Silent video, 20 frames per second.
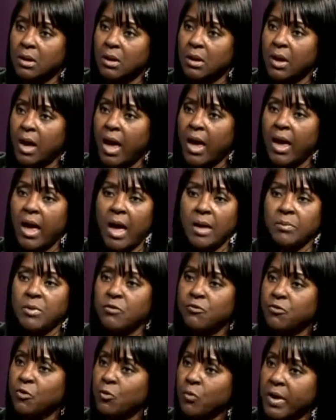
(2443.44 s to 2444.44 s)
I mean,
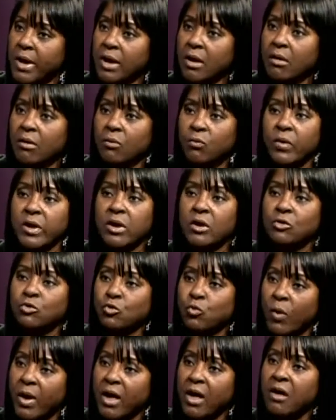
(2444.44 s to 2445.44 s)
for real, we are
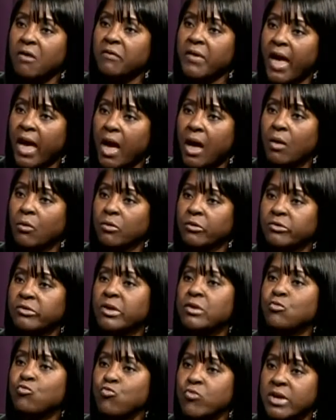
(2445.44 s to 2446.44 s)
12 hours
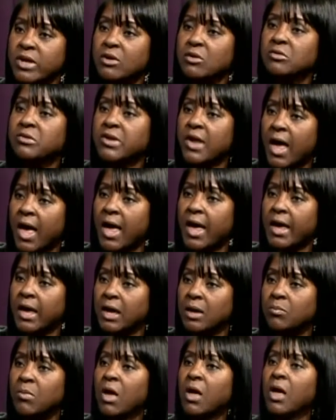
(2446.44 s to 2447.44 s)
in real
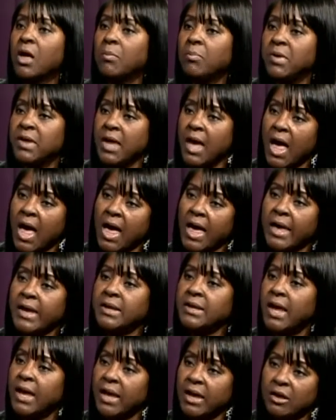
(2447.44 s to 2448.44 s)
time
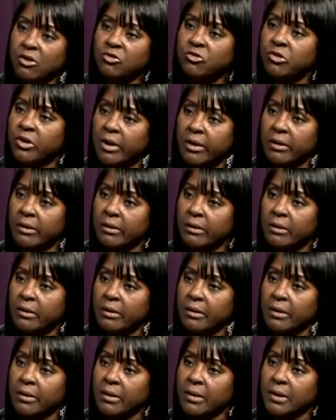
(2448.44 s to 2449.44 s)
behind Asia.
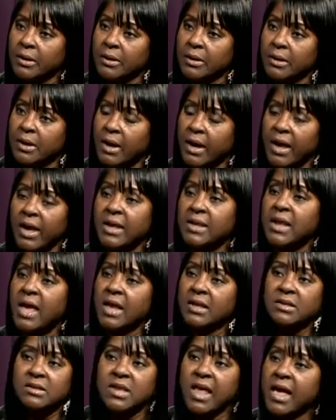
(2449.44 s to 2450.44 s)
And
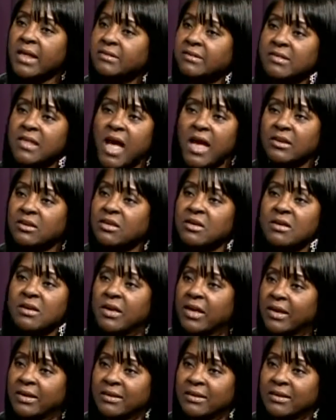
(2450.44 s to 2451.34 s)
that's not good.